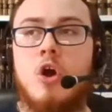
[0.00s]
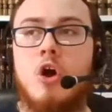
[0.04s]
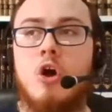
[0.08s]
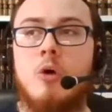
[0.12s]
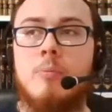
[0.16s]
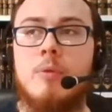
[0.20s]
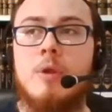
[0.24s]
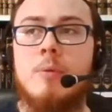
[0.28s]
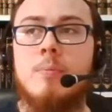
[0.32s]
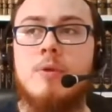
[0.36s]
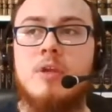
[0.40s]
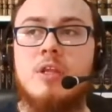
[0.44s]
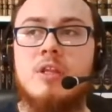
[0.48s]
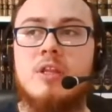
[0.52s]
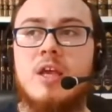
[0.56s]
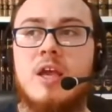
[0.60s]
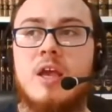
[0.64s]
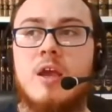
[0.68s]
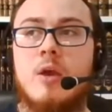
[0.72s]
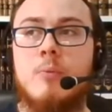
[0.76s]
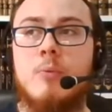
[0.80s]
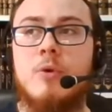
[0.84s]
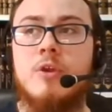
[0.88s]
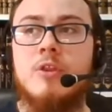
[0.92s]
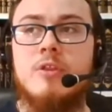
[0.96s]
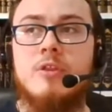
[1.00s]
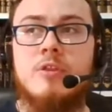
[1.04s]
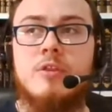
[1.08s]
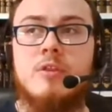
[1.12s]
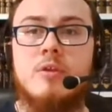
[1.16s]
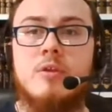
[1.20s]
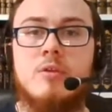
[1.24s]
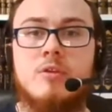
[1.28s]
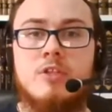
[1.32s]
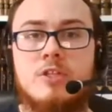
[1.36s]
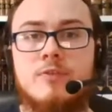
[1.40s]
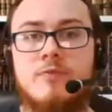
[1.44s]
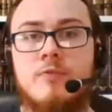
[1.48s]
Or maybe they're with
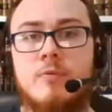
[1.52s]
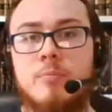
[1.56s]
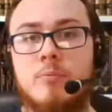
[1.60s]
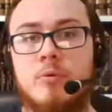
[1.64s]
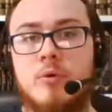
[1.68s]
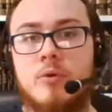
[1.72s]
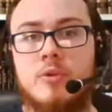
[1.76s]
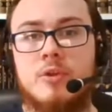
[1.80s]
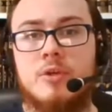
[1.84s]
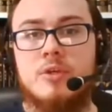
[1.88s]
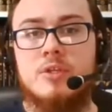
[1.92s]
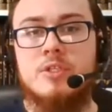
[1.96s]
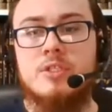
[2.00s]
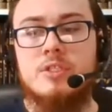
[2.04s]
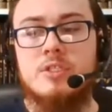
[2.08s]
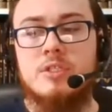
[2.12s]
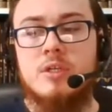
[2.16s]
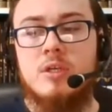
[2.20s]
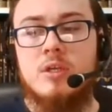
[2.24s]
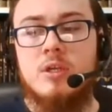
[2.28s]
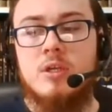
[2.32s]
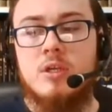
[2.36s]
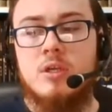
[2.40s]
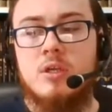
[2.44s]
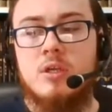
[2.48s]
different brothers,